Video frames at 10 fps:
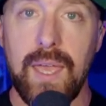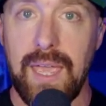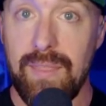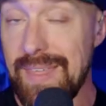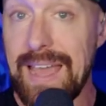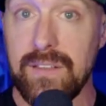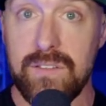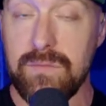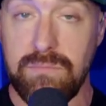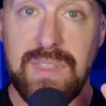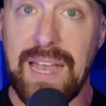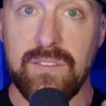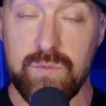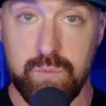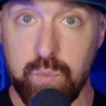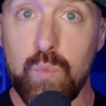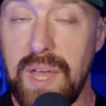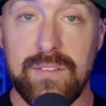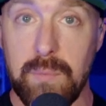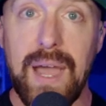and that's that's
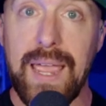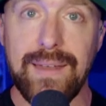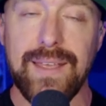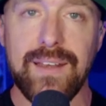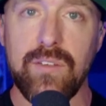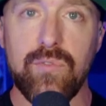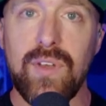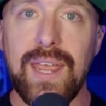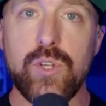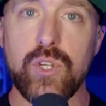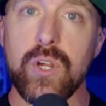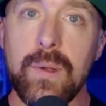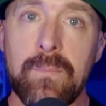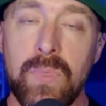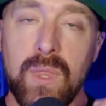that's my addictive nature.